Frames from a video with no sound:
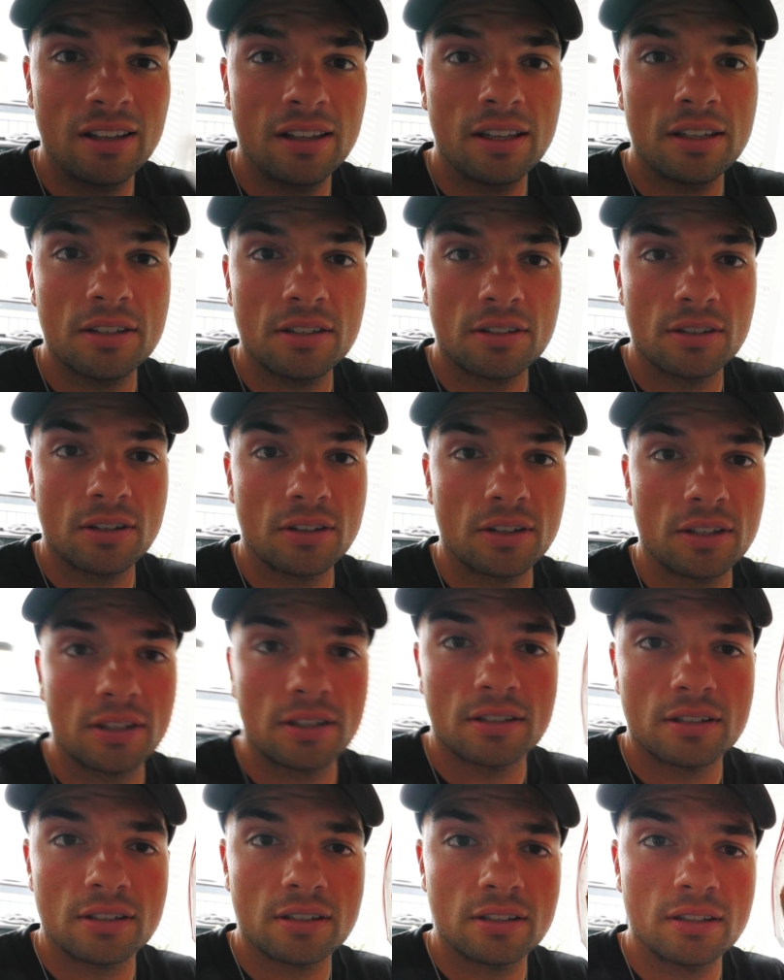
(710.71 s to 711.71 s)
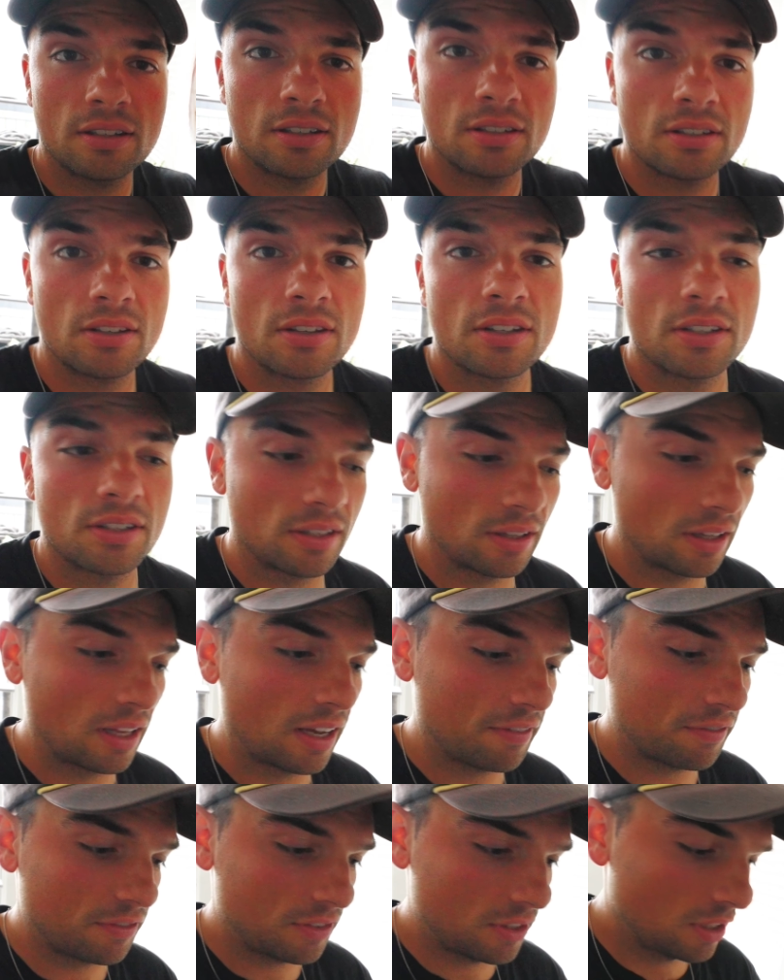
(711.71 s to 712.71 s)
this is all that's this is all that's
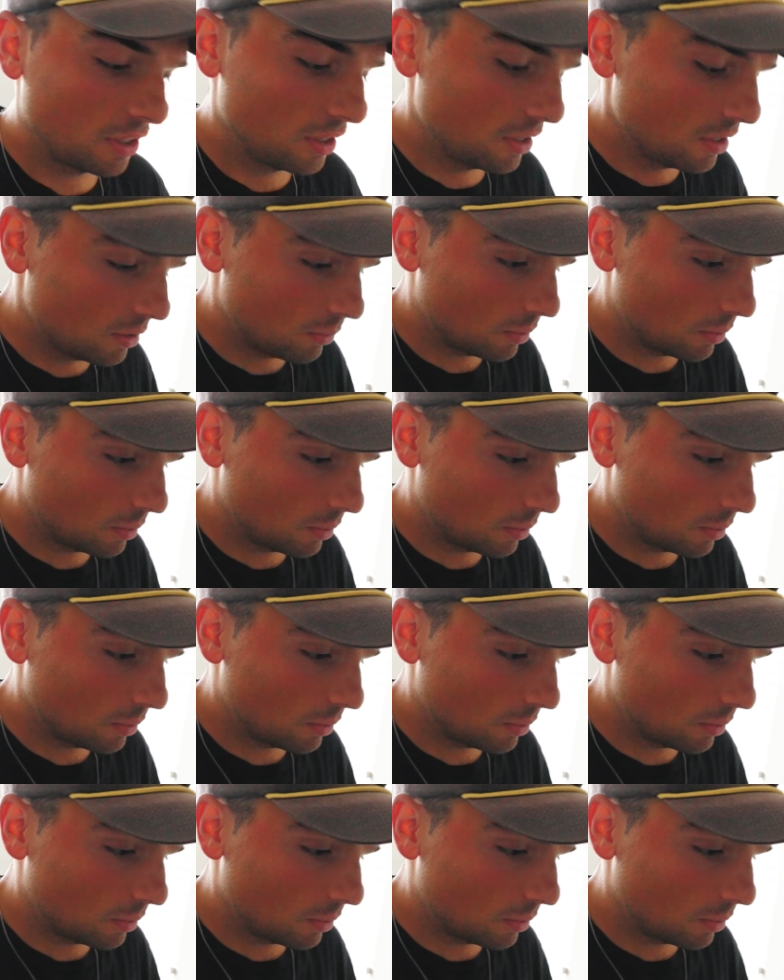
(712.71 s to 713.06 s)
left.